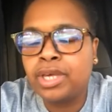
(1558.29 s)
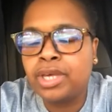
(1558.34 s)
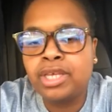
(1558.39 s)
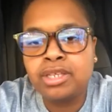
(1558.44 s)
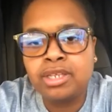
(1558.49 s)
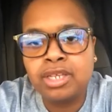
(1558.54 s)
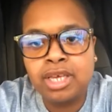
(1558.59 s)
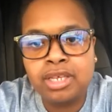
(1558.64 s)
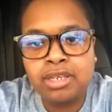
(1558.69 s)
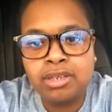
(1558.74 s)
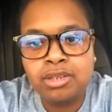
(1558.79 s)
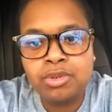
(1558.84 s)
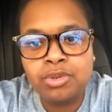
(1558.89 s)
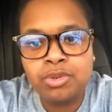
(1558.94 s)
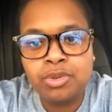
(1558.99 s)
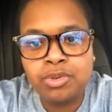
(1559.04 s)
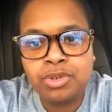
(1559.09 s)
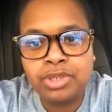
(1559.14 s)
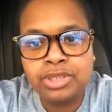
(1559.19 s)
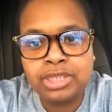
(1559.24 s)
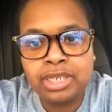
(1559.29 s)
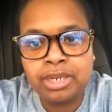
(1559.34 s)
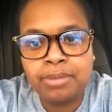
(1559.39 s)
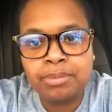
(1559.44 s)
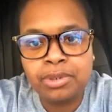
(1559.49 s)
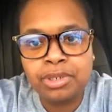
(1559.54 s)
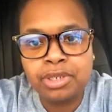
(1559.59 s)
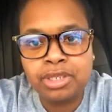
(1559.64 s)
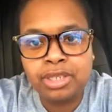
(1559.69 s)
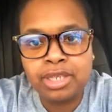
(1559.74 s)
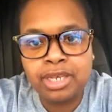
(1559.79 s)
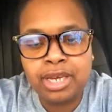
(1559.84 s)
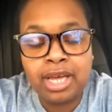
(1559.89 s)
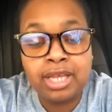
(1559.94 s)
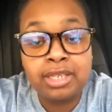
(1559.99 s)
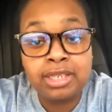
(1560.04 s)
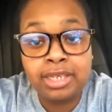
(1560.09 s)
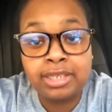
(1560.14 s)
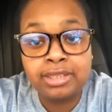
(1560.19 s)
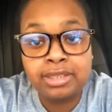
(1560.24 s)
and and Ludacris, I pretty like.
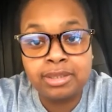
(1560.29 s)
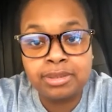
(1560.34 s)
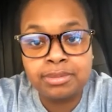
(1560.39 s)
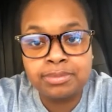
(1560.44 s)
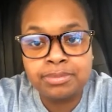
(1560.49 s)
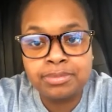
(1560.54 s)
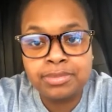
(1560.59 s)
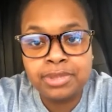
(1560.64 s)
I like them.